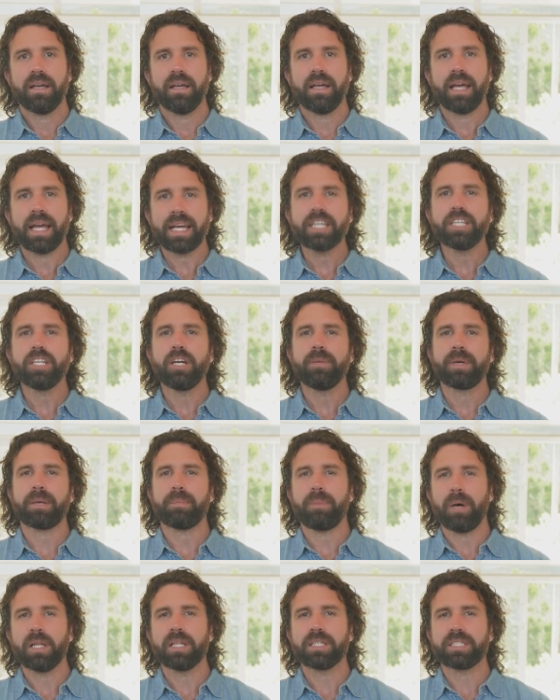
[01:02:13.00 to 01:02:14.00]
Economic
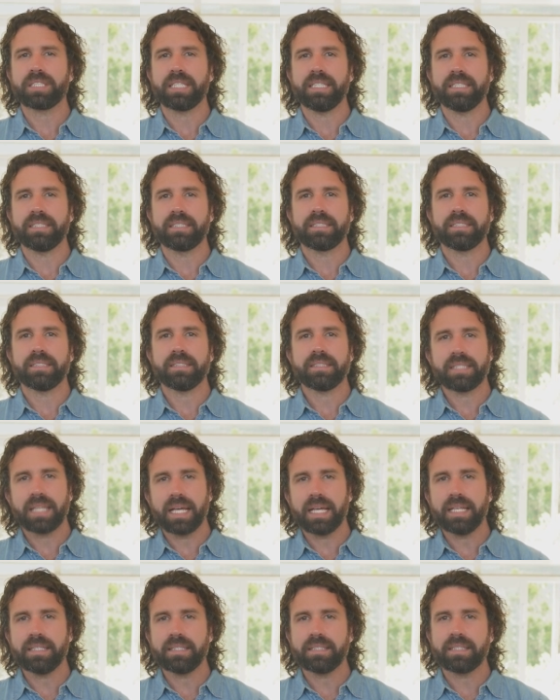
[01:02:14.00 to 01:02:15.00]
policies
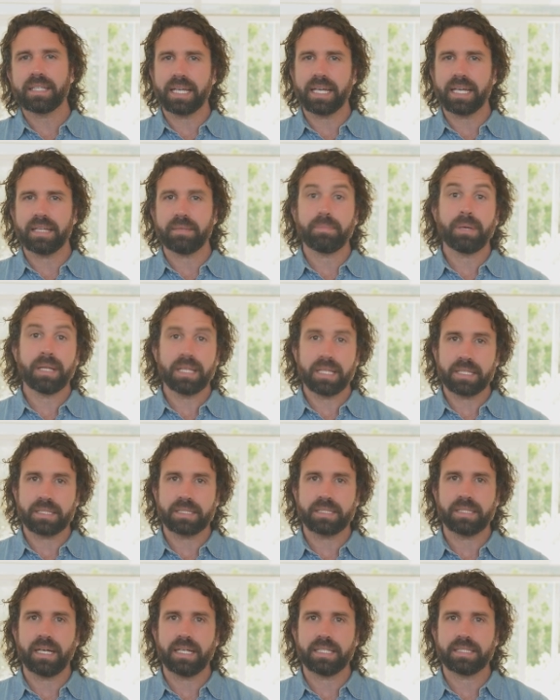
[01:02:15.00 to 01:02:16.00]
tend to get
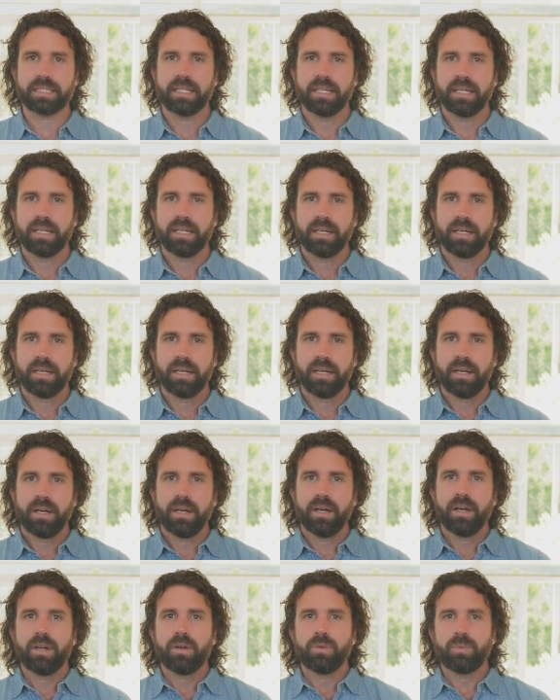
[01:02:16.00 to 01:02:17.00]
politicized.
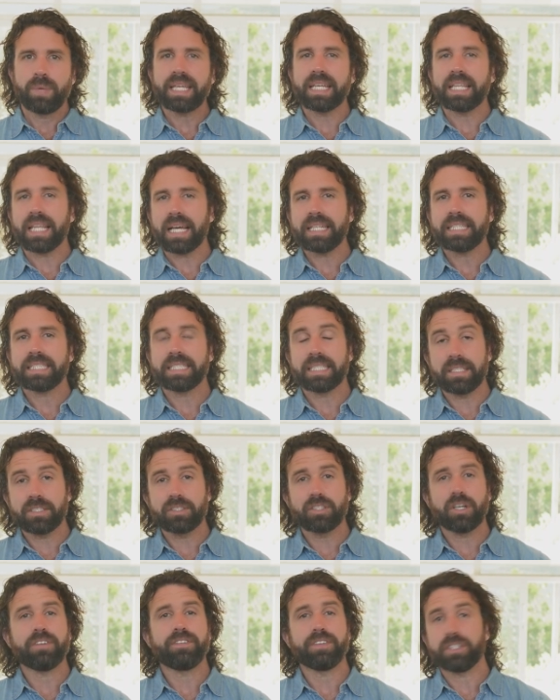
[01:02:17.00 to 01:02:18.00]
Regulation
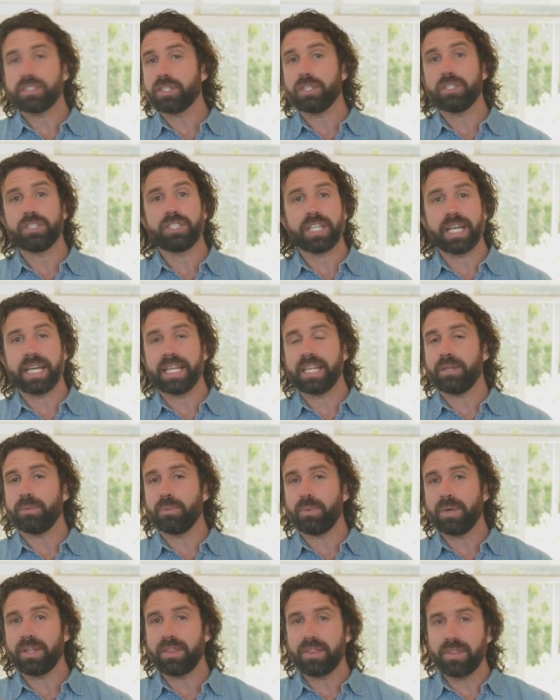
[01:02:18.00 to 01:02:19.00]
is often associated
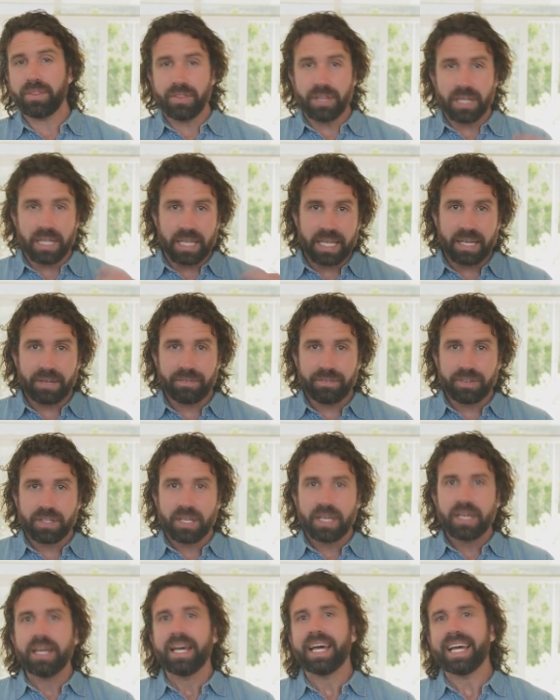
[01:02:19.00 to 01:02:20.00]
with the left
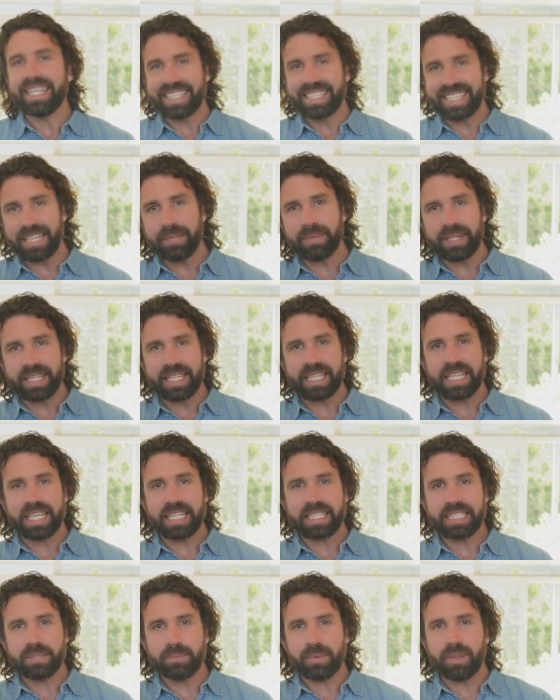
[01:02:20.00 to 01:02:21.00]
and
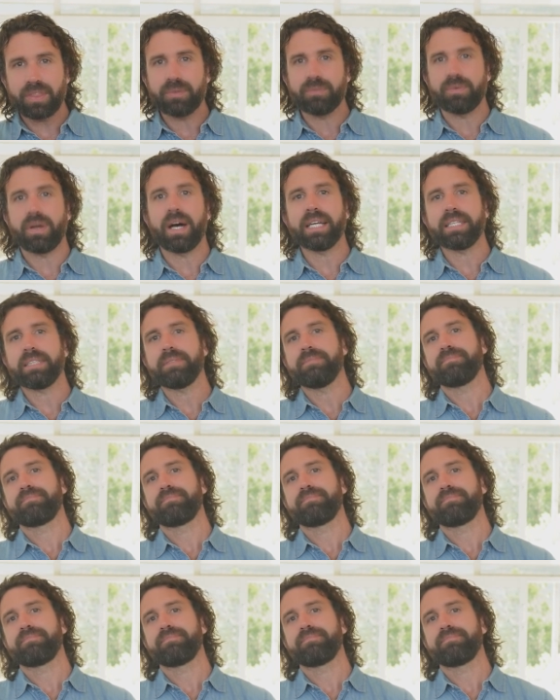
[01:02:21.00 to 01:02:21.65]
deregulation with the right.